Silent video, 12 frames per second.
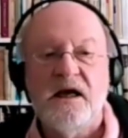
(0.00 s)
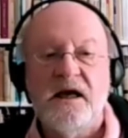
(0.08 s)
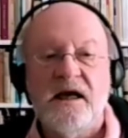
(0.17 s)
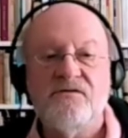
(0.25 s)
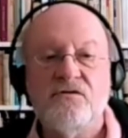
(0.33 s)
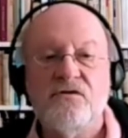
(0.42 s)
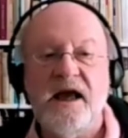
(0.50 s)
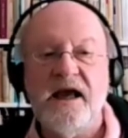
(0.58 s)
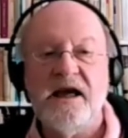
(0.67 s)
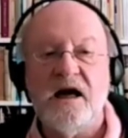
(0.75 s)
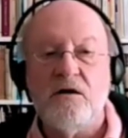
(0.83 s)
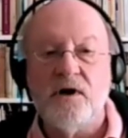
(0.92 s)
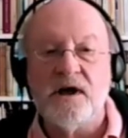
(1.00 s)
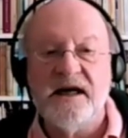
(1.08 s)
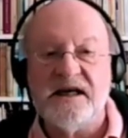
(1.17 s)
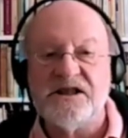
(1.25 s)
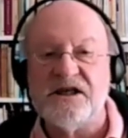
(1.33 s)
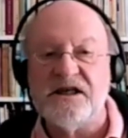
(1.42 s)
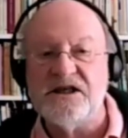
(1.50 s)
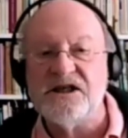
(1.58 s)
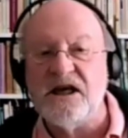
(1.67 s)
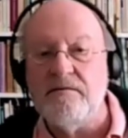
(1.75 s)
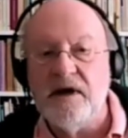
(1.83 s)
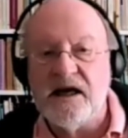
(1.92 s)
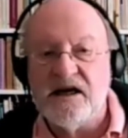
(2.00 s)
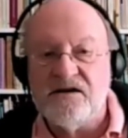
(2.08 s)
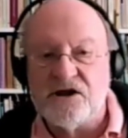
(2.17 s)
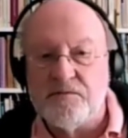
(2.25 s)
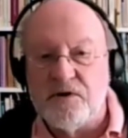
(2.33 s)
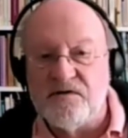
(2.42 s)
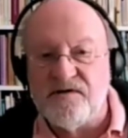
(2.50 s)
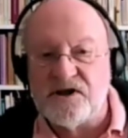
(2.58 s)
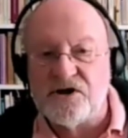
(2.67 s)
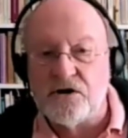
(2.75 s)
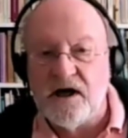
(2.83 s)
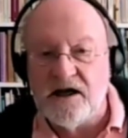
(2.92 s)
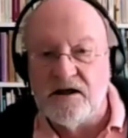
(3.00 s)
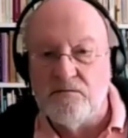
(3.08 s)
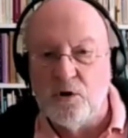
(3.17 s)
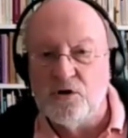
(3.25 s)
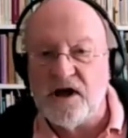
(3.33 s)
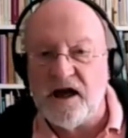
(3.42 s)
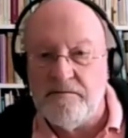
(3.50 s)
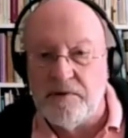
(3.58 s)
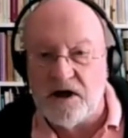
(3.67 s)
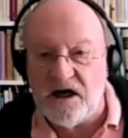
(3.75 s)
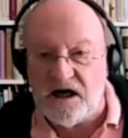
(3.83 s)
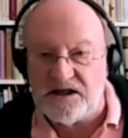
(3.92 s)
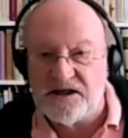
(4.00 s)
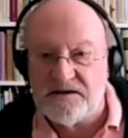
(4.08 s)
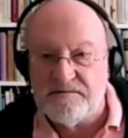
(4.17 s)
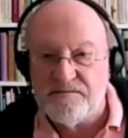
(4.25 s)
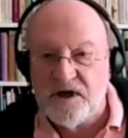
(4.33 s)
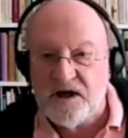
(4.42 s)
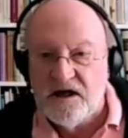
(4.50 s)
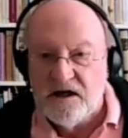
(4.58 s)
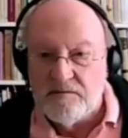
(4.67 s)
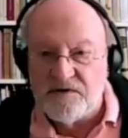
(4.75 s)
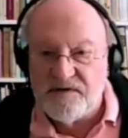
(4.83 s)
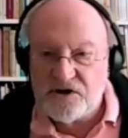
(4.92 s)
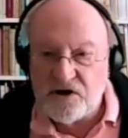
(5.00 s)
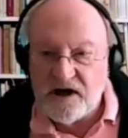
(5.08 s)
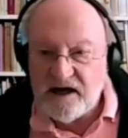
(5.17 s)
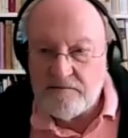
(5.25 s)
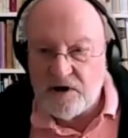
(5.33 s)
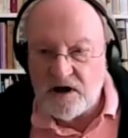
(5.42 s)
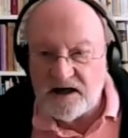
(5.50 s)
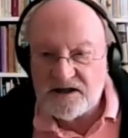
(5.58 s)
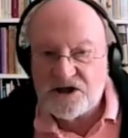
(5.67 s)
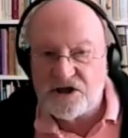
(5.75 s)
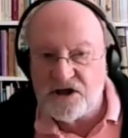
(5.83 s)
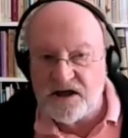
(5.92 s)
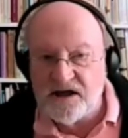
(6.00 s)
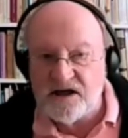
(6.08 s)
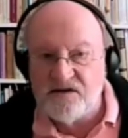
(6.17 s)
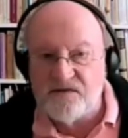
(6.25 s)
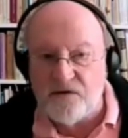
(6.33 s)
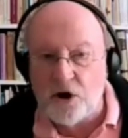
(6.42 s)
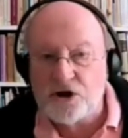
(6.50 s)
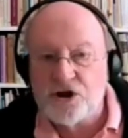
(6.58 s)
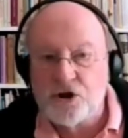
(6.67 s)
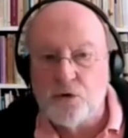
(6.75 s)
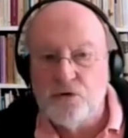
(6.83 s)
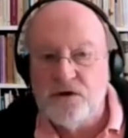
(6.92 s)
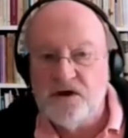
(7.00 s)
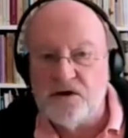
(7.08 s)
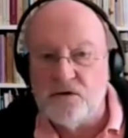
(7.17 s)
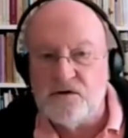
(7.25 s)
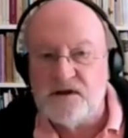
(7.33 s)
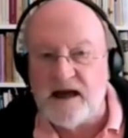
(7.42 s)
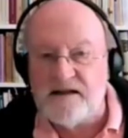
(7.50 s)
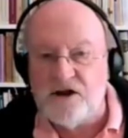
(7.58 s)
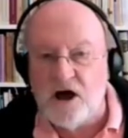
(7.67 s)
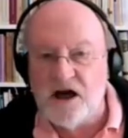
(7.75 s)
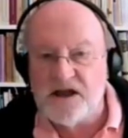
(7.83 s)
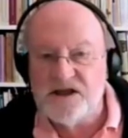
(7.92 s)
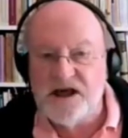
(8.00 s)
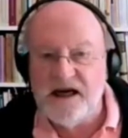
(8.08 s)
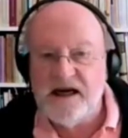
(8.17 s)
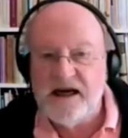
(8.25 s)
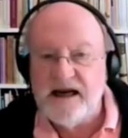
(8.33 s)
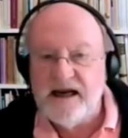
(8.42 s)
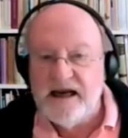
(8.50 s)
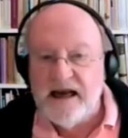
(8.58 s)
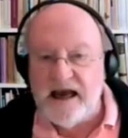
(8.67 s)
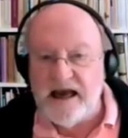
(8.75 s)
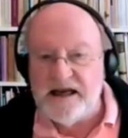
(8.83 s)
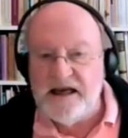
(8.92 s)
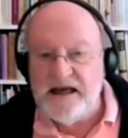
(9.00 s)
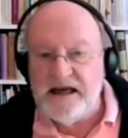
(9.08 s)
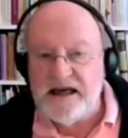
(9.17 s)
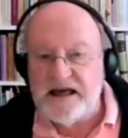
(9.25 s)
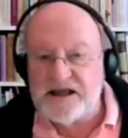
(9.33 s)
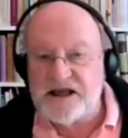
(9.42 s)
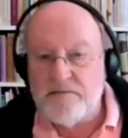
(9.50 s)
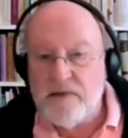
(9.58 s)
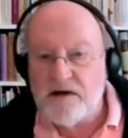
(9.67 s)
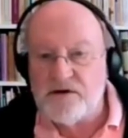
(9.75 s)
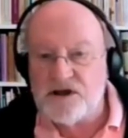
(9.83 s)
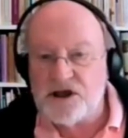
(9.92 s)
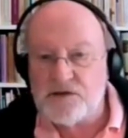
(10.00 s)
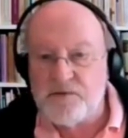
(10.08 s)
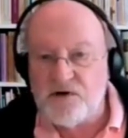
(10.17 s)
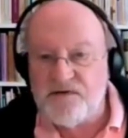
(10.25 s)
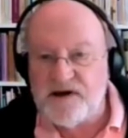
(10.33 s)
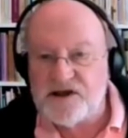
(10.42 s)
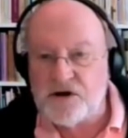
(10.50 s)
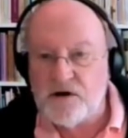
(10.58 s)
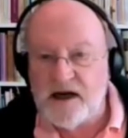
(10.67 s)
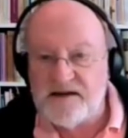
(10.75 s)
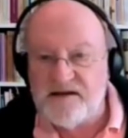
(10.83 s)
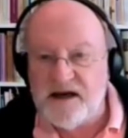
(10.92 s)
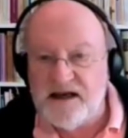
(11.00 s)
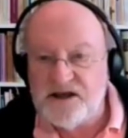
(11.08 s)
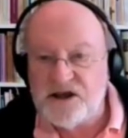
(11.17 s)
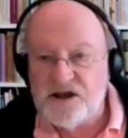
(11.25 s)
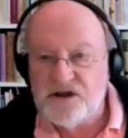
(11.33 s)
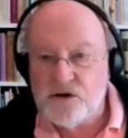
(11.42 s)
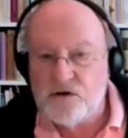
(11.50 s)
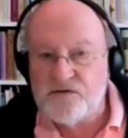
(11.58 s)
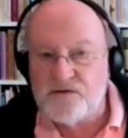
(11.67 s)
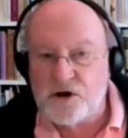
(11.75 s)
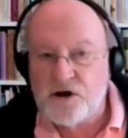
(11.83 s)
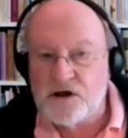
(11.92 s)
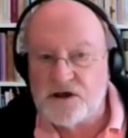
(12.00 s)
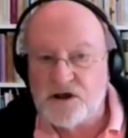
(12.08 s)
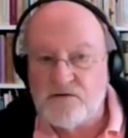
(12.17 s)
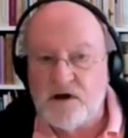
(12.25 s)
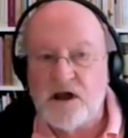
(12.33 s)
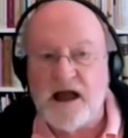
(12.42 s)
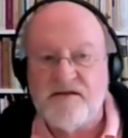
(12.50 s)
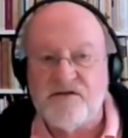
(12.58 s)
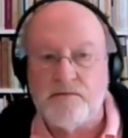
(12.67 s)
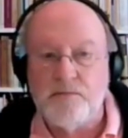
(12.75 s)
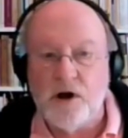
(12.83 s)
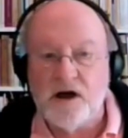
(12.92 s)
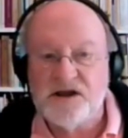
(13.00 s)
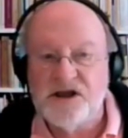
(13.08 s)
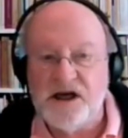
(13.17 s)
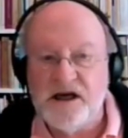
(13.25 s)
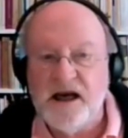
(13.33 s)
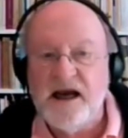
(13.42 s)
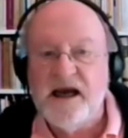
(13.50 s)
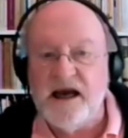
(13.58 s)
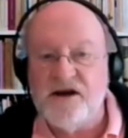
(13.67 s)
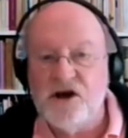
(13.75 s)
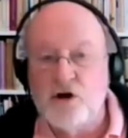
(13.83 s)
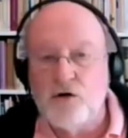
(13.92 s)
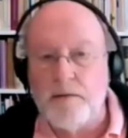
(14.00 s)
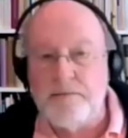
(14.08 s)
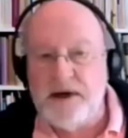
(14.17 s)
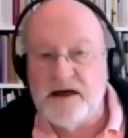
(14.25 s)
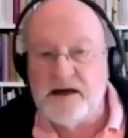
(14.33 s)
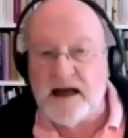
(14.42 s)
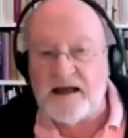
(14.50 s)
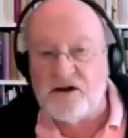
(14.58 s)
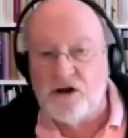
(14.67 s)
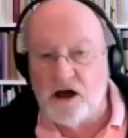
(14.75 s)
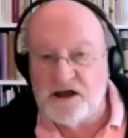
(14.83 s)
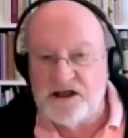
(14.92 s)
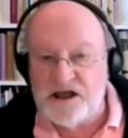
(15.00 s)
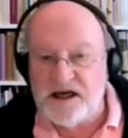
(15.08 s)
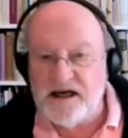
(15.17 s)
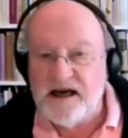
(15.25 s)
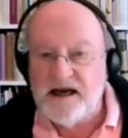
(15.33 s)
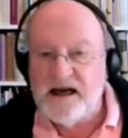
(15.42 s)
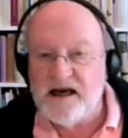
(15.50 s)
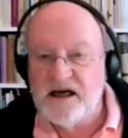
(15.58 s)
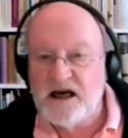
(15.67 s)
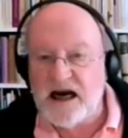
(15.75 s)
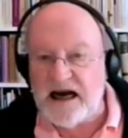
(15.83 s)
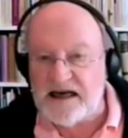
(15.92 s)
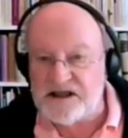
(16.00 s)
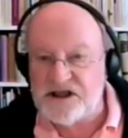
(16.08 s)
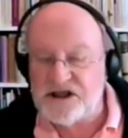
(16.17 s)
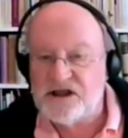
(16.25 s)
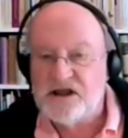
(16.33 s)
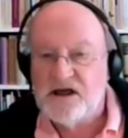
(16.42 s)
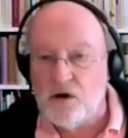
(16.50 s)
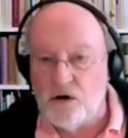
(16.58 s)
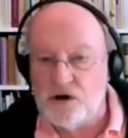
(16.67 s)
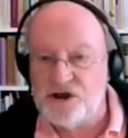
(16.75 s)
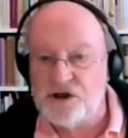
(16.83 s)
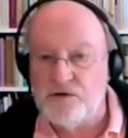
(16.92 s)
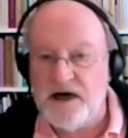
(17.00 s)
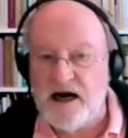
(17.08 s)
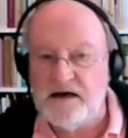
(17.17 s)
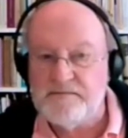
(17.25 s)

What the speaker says: And today our guest is Emeritus Professor Helmut Eberhart. Professor Eberhart studied Volkskunde und Ethnology, and he is Emeritus Professor at the Institute for Cultural Anthropology and European Ethnology in Graz, Austria.